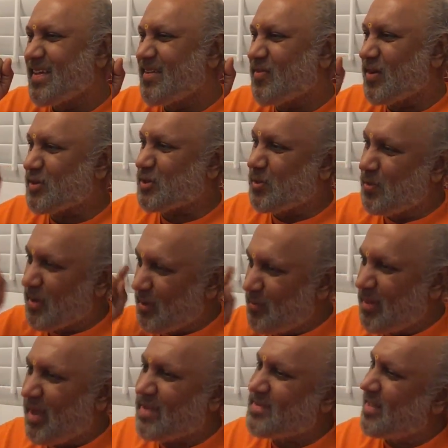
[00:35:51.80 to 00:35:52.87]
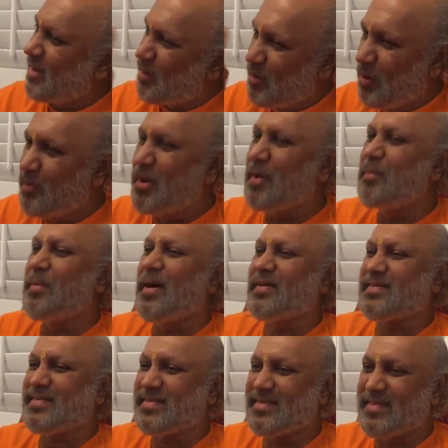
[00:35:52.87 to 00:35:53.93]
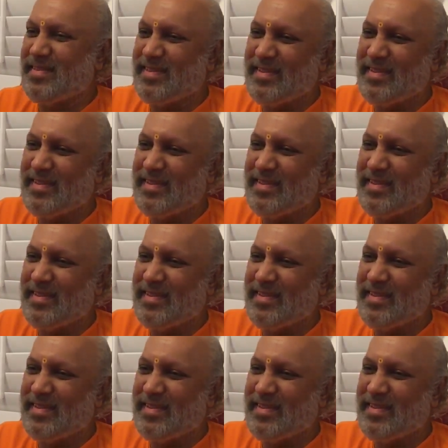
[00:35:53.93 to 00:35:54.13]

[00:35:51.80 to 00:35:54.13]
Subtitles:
First to become das, then you will become boss.